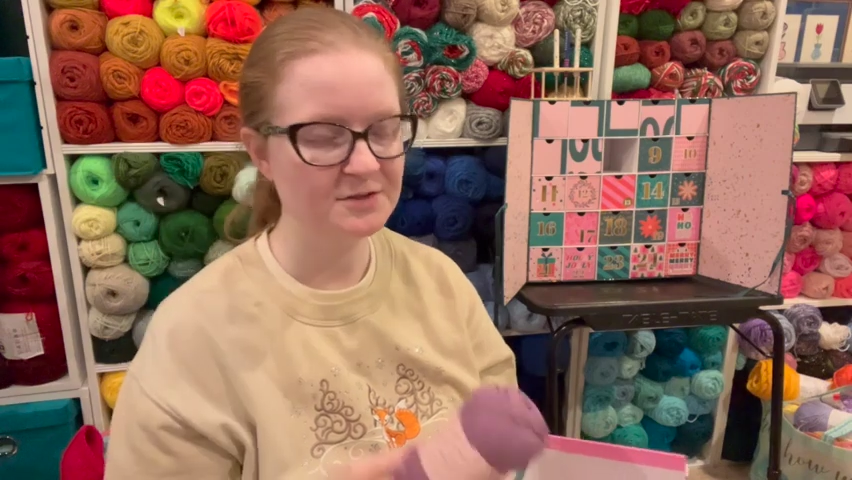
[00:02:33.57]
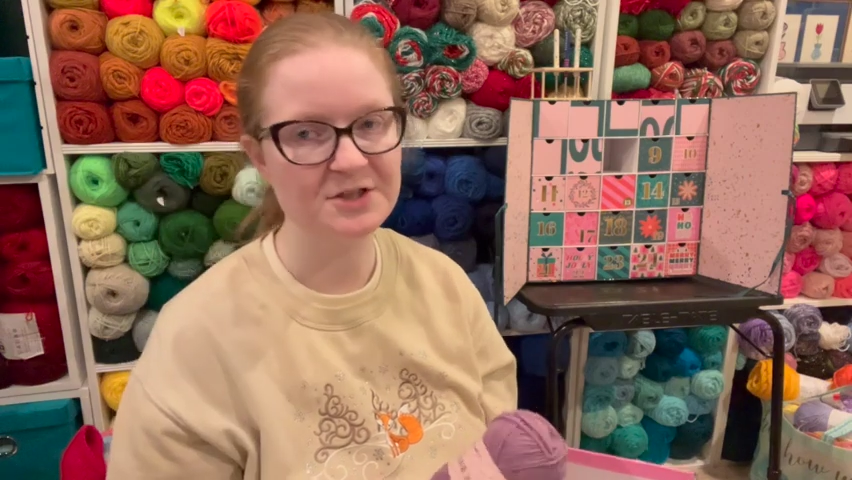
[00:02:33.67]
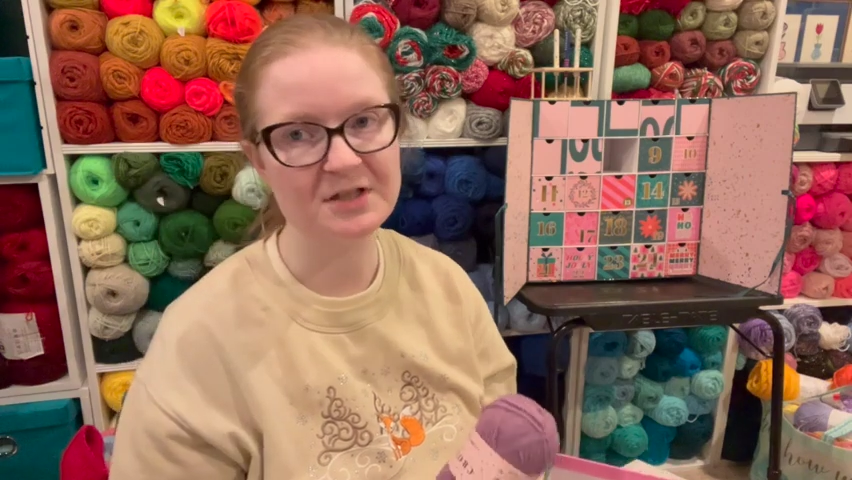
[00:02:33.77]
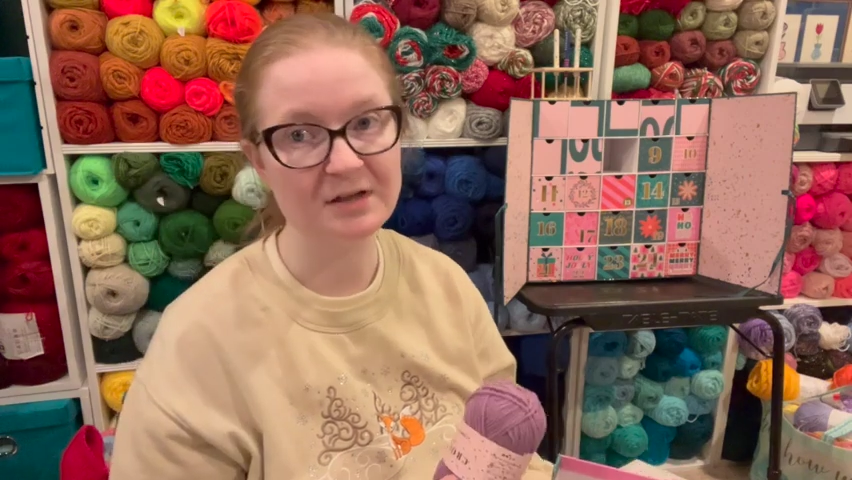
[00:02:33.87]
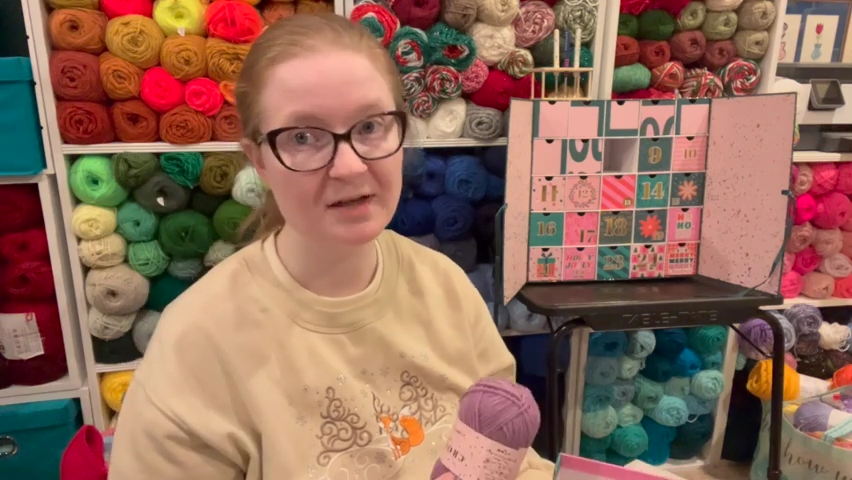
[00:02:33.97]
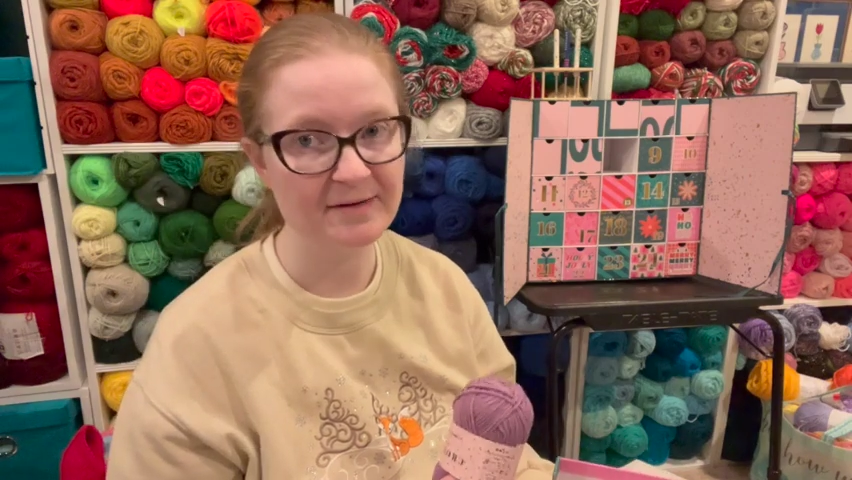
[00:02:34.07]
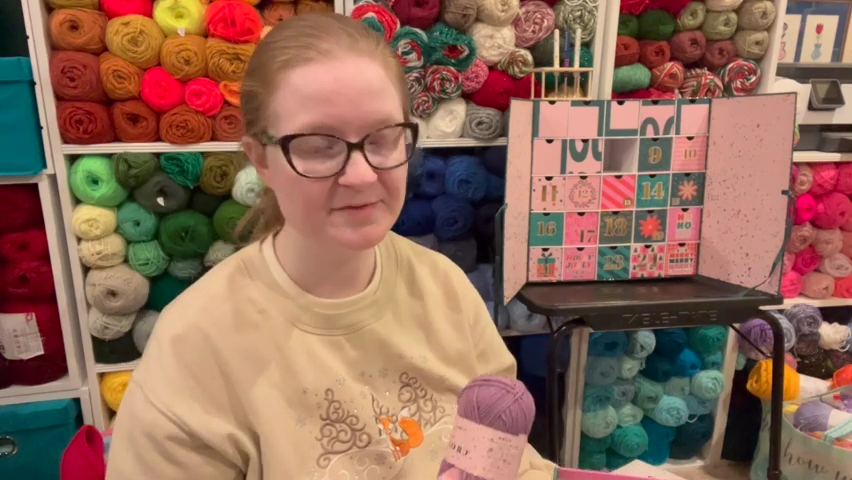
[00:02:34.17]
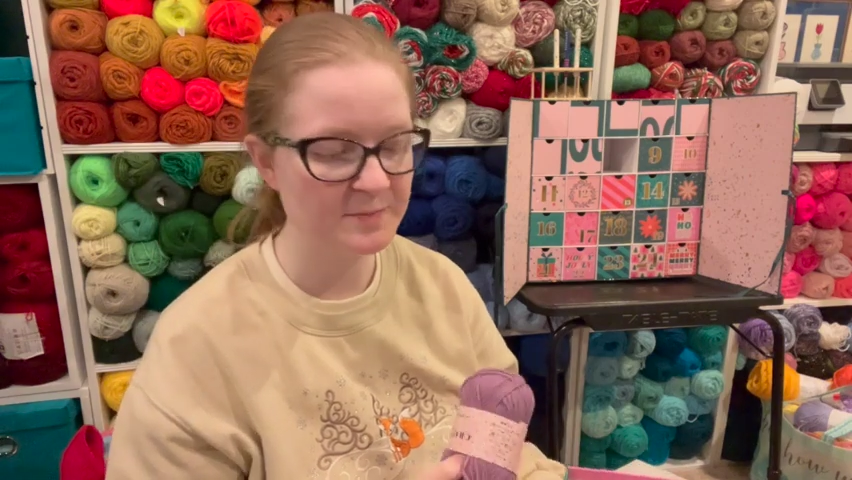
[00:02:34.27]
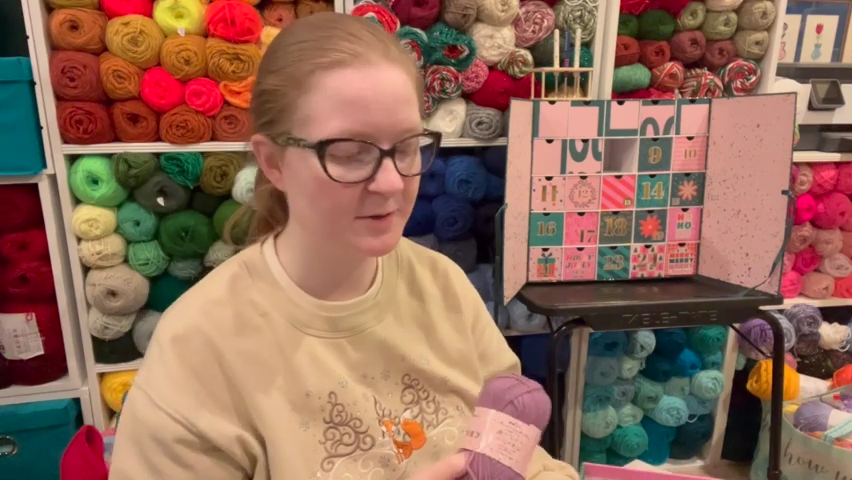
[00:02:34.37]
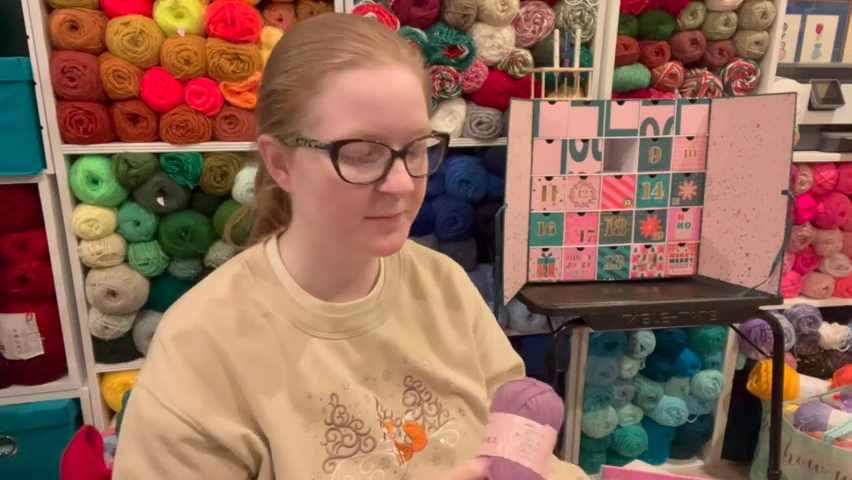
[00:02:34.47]
she
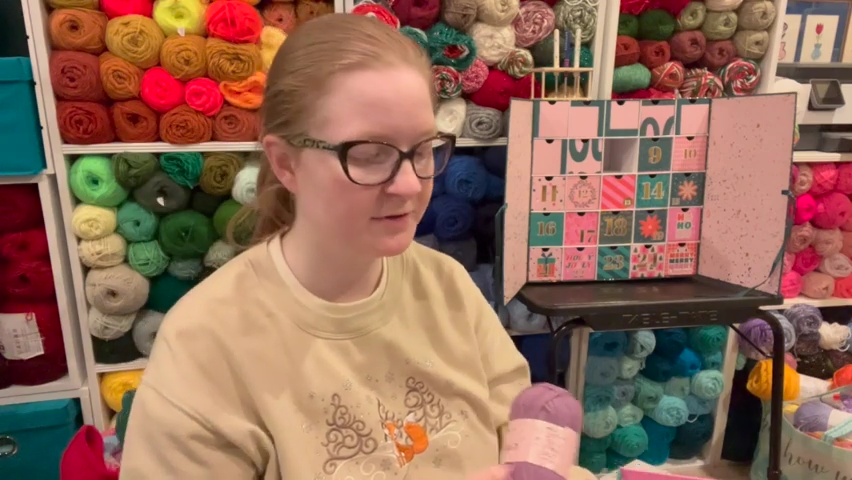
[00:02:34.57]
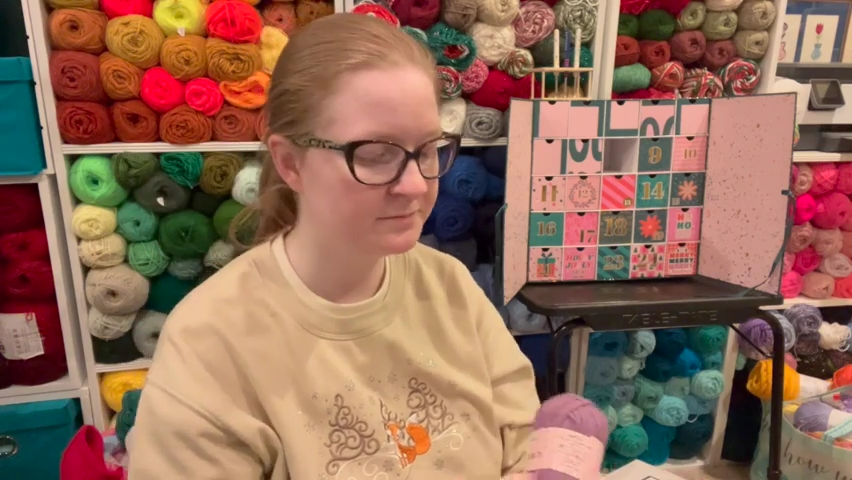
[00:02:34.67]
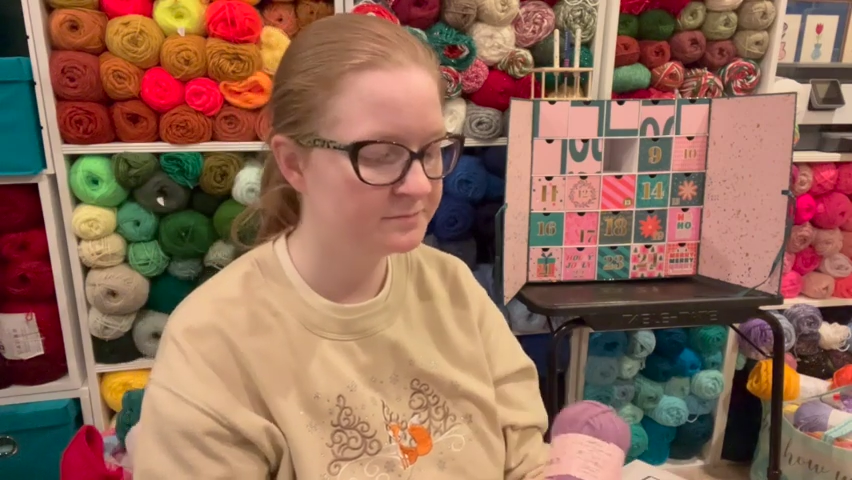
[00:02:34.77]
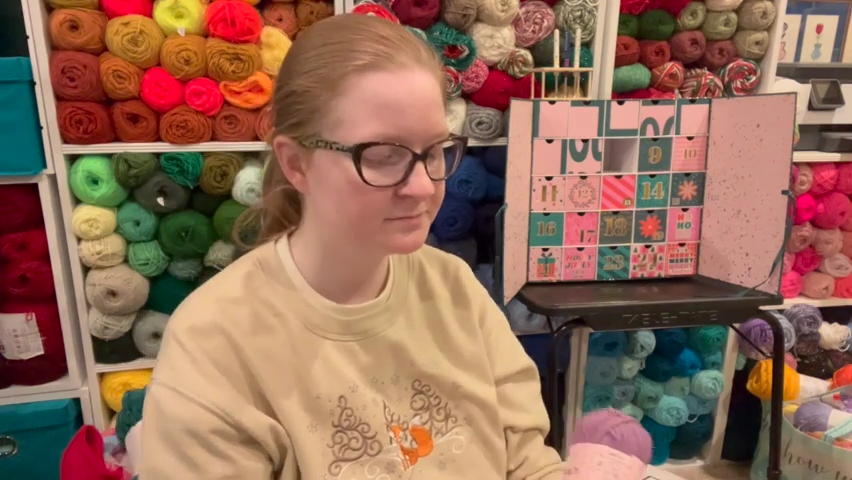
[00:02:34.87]
loves purple.